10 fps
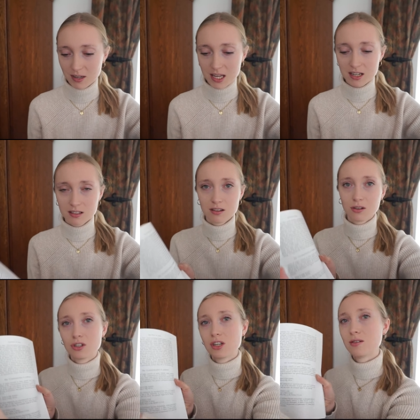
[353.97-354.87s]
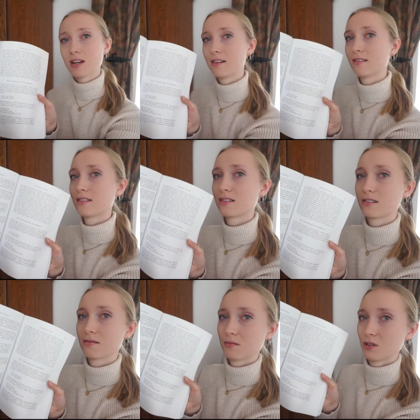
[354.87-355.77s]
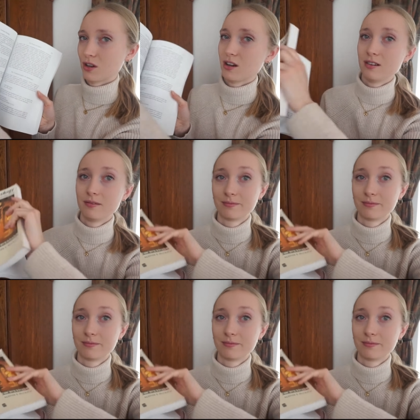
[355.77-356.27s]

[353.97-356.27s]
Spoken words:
it doesn't look too dense, so